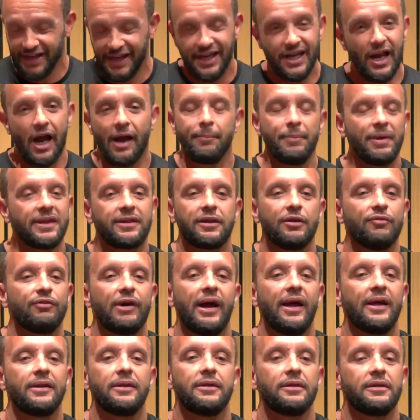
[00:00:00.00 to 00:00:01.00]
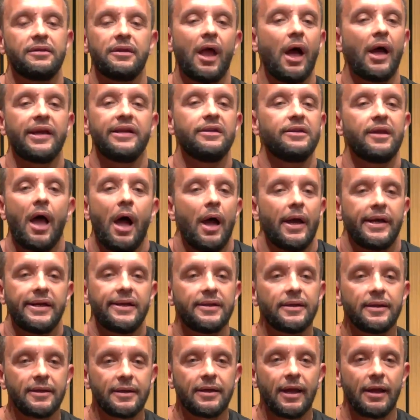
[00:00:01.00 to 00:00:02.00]
I must have ran 9.9
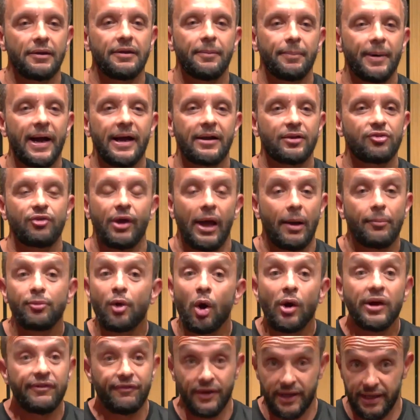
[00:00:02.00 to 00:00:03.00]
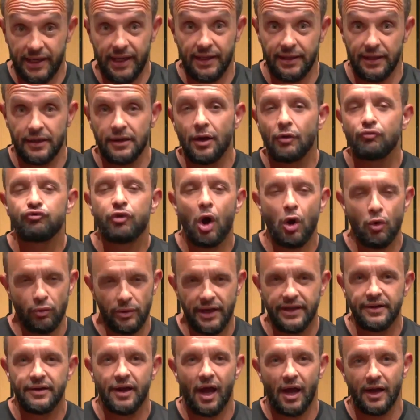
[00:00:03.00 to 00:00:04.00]
down the back straight. I'm not even kidding, a
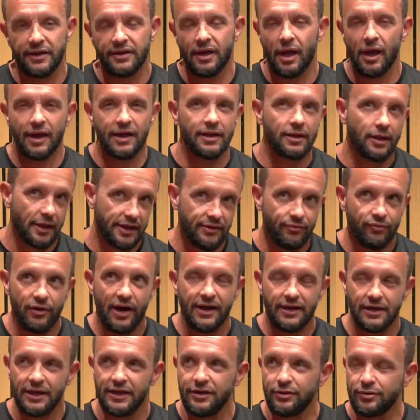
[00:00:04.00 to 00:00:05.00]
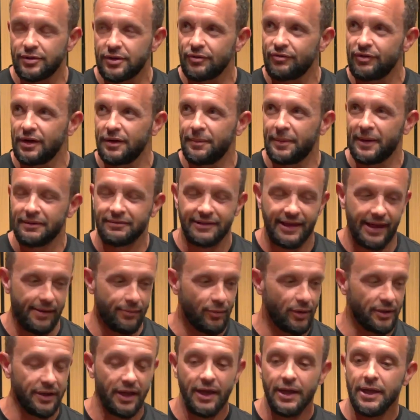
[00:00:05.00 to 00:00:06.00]
rolling 9.9, because I regularly used to run about
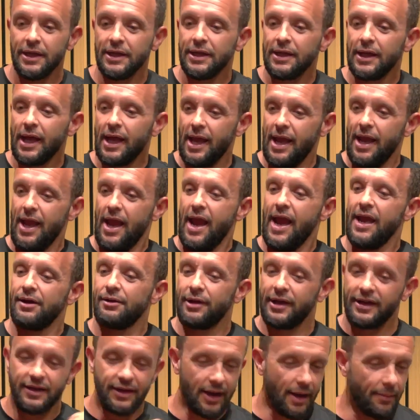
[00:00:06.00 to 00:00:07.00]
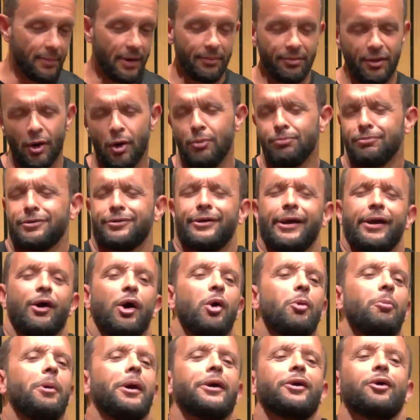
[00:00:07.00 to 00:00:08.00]
10.1. Anyway, come up the home straight, oh
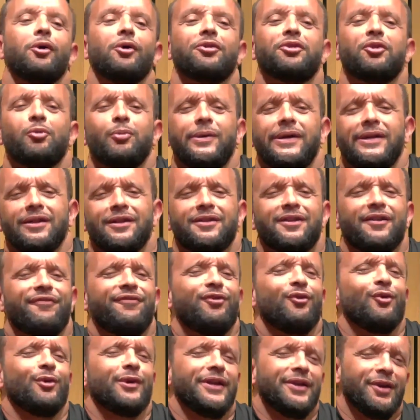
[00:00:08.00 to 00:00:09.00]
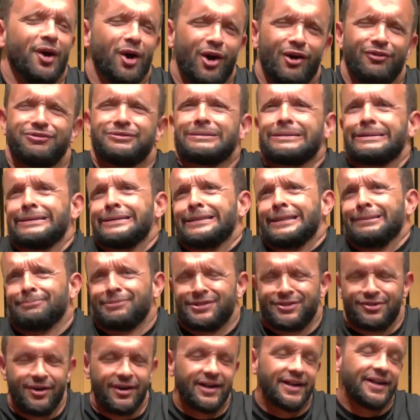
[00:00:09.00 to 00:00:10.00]
my God, the wheels are falling off. I'm
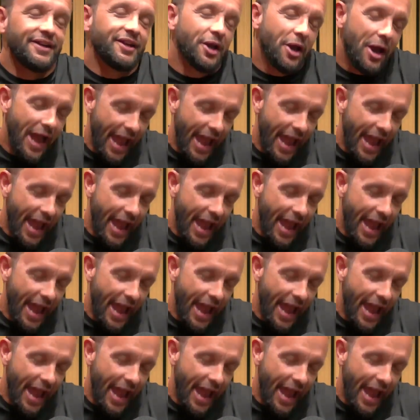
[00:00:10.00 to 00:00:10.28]
struggling here.